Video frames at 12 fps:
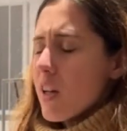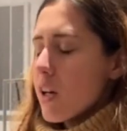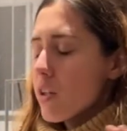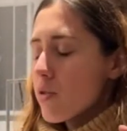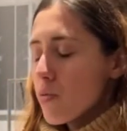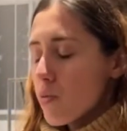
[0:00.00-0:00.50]

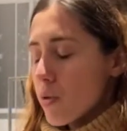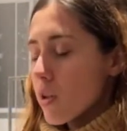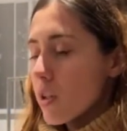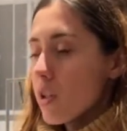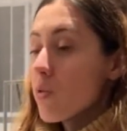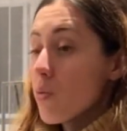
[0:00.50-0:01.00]
It's
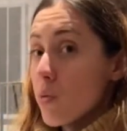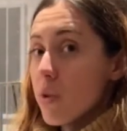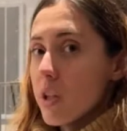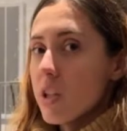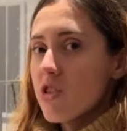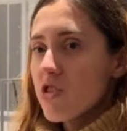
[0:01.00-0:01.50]
really, really,
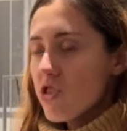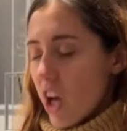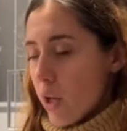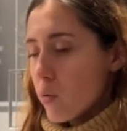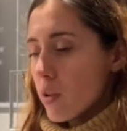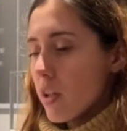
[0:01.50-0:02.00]
it's
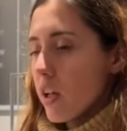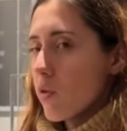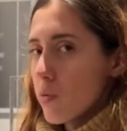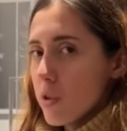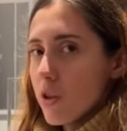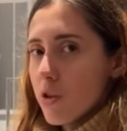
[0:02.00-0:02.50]
genuinely like
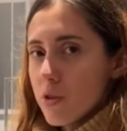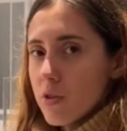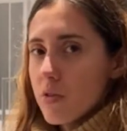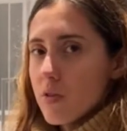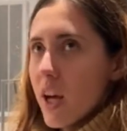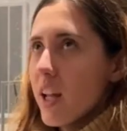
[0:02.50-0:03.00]
really good.
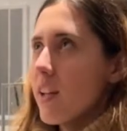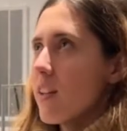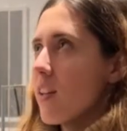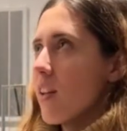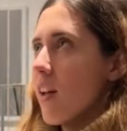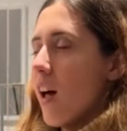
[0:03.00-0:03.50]
And
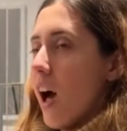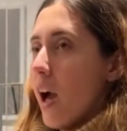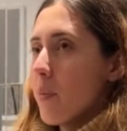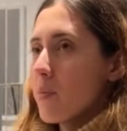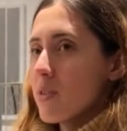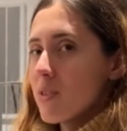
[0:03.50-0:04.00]

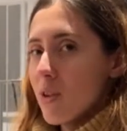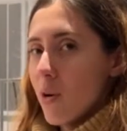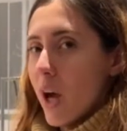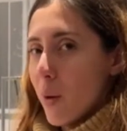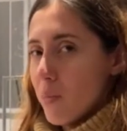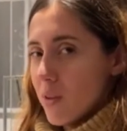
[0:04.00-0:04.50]
I'm so
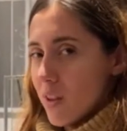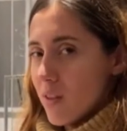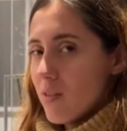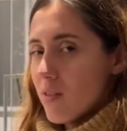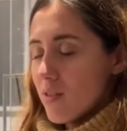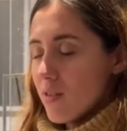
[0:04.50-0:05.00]
happy
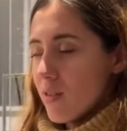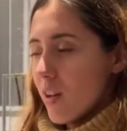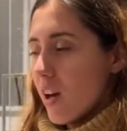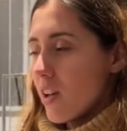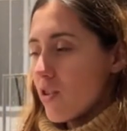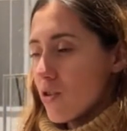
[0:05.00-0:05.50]
that
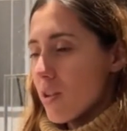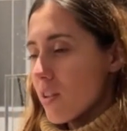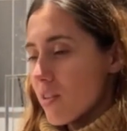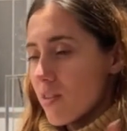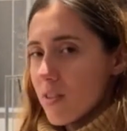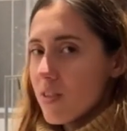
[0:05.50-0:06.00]
I
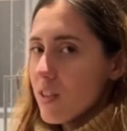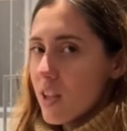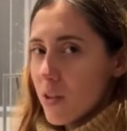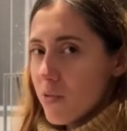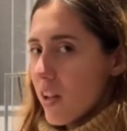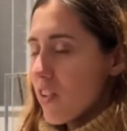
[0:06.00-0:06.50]
joined the
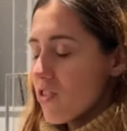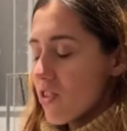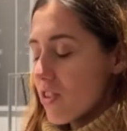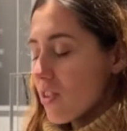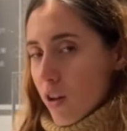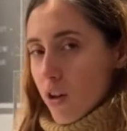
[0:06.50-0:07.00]
end of last year.
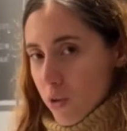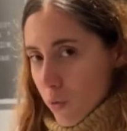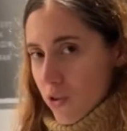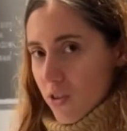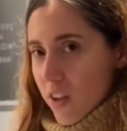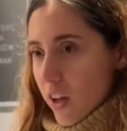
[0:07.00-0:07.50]
Well, it was
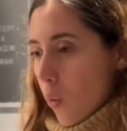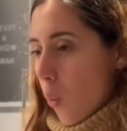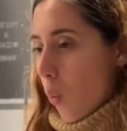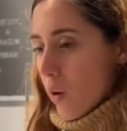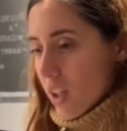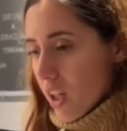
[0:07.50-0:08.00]
just like
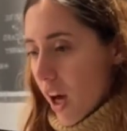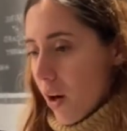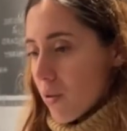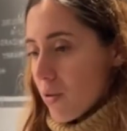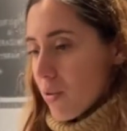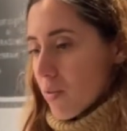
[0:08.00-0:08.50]
working
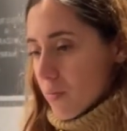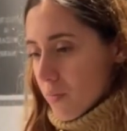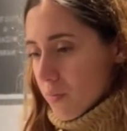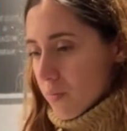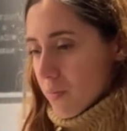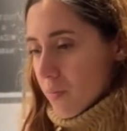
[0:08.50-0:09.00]
out.
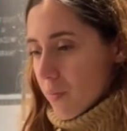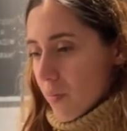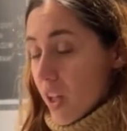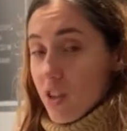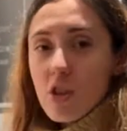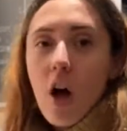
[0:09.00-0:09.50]

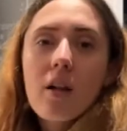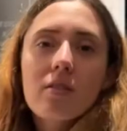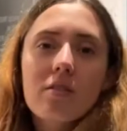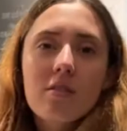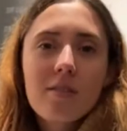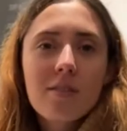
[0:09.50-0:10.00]
It's not.
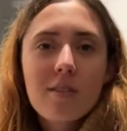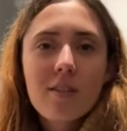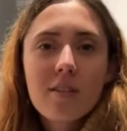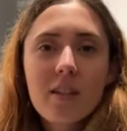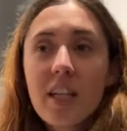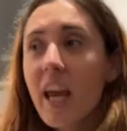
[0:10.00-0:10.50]

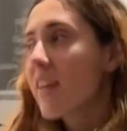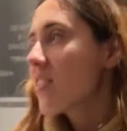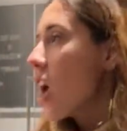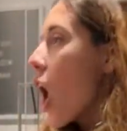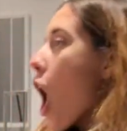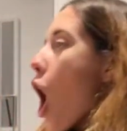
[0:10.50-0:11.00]
It has
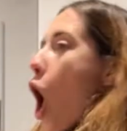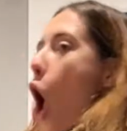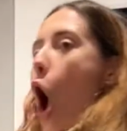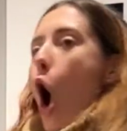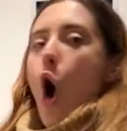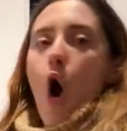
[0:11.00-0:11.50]
a
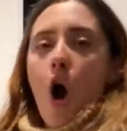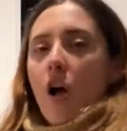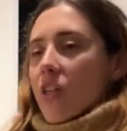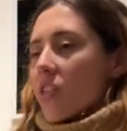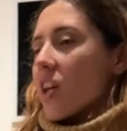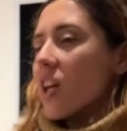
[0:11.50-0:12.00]

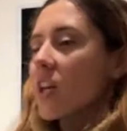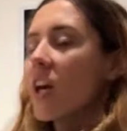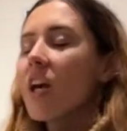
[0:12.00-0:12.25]
whole thing.